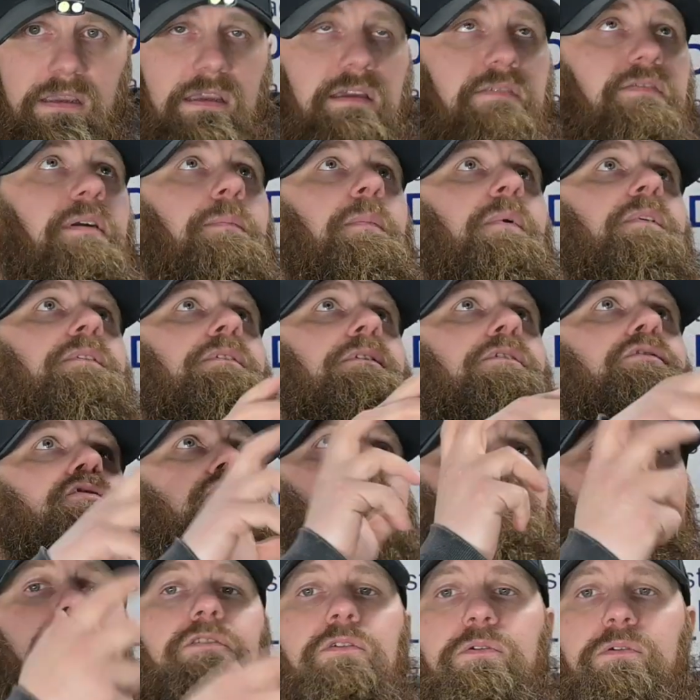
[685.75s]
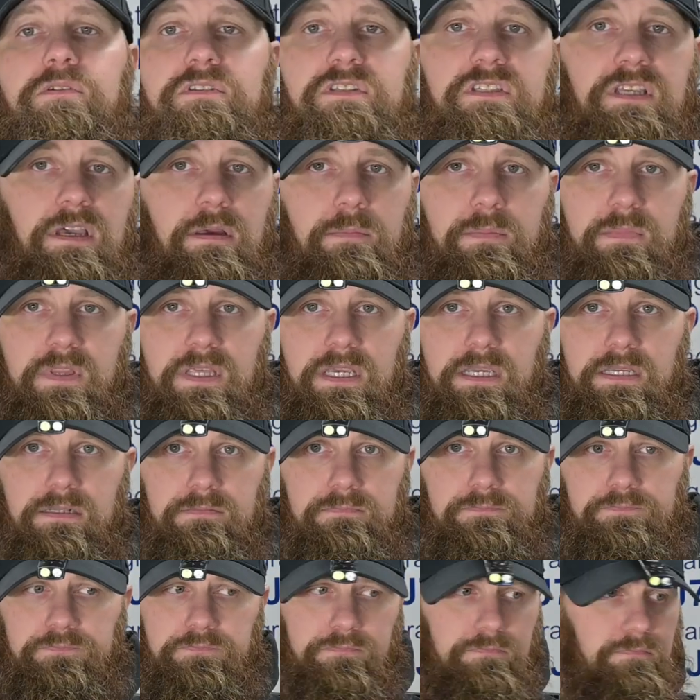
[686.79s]
if I'm under a truck doing something,
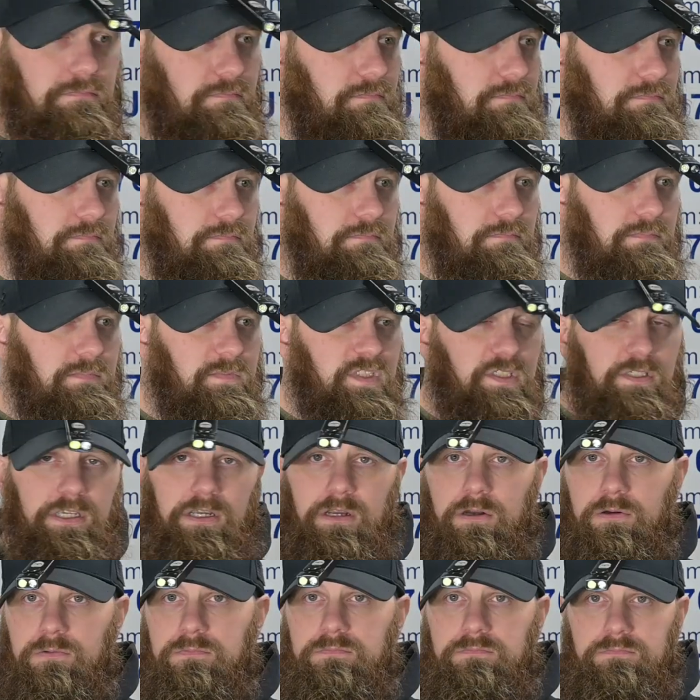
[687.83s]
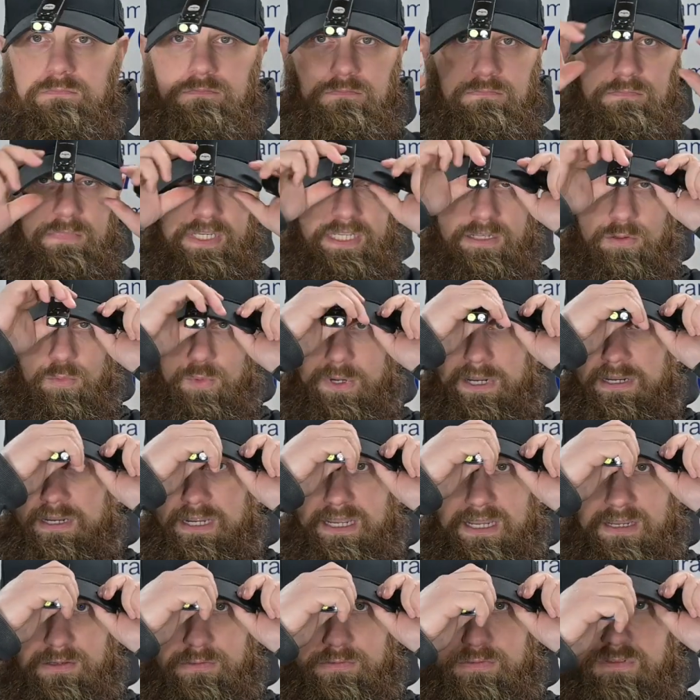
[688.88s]
in the
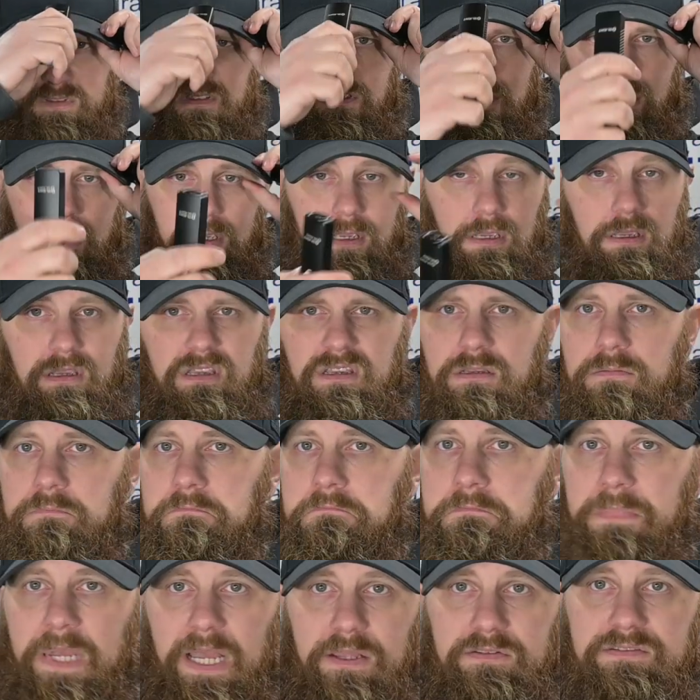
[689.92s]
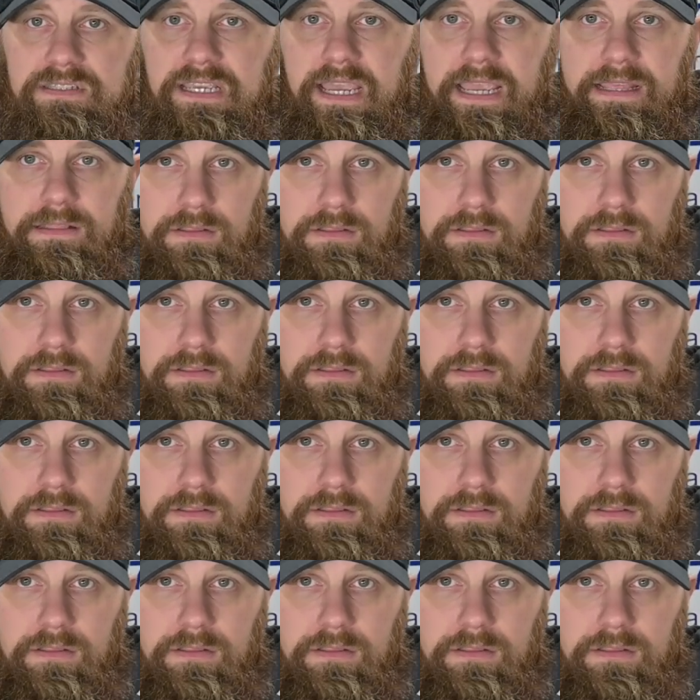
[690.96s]
warehouse, outside